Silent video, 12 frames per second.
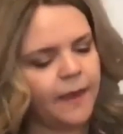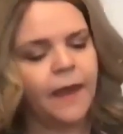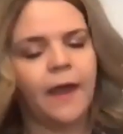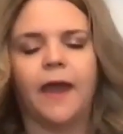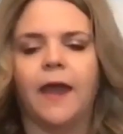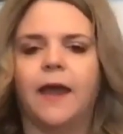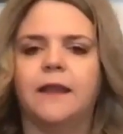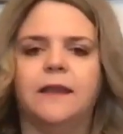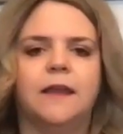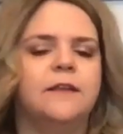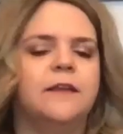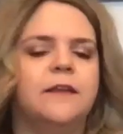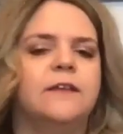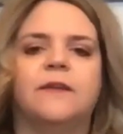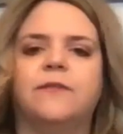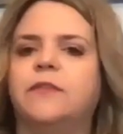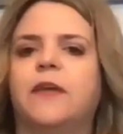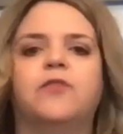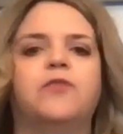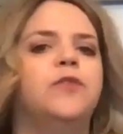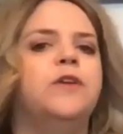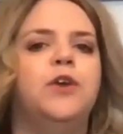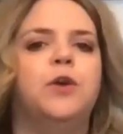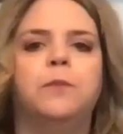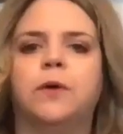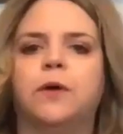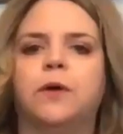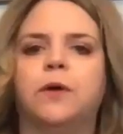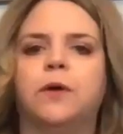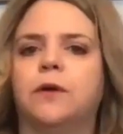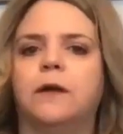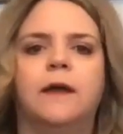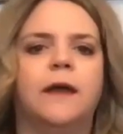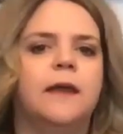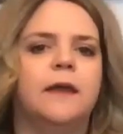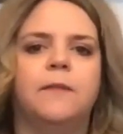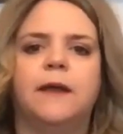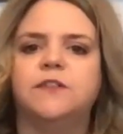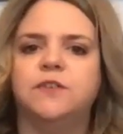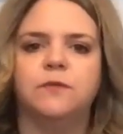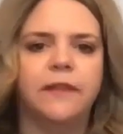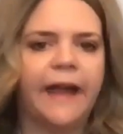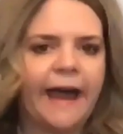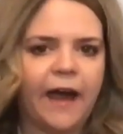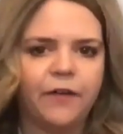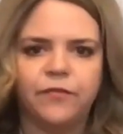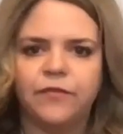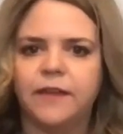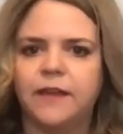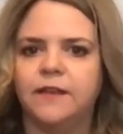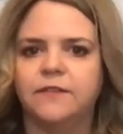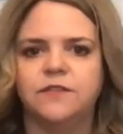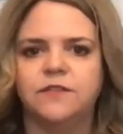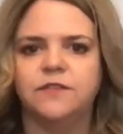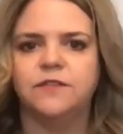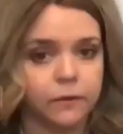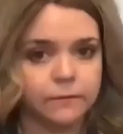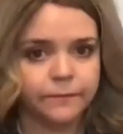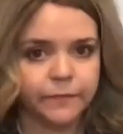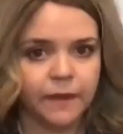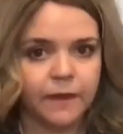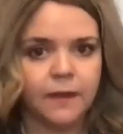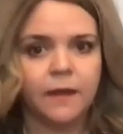And he does everything through humor. He makes you laugh. He's just a clown.